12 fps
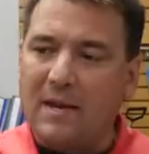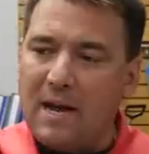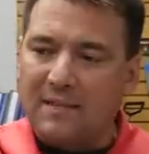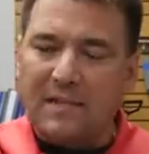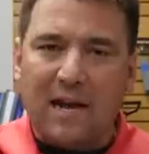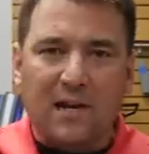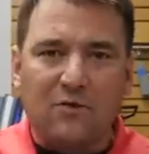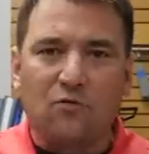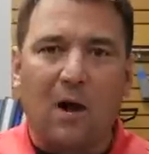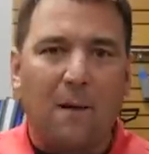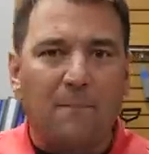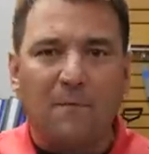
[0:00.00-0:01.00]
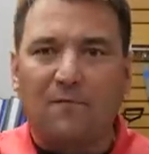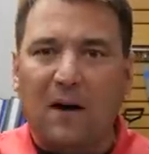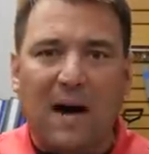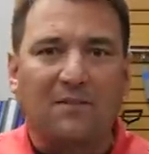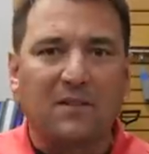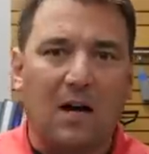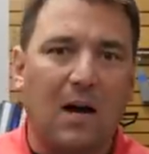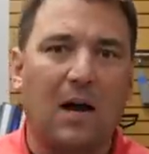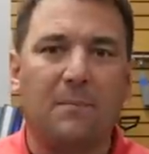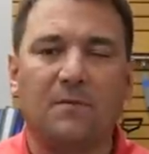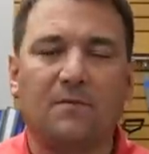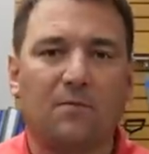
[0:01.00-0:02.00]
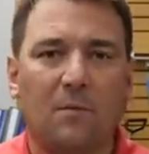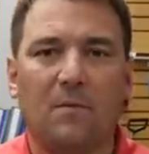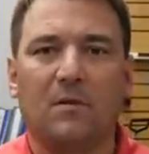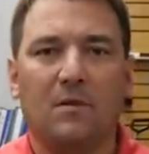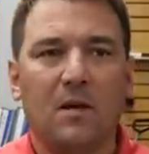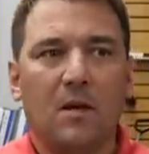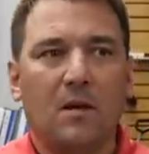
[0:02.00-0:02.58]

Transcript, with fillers: yes, I could drop it 5 times from the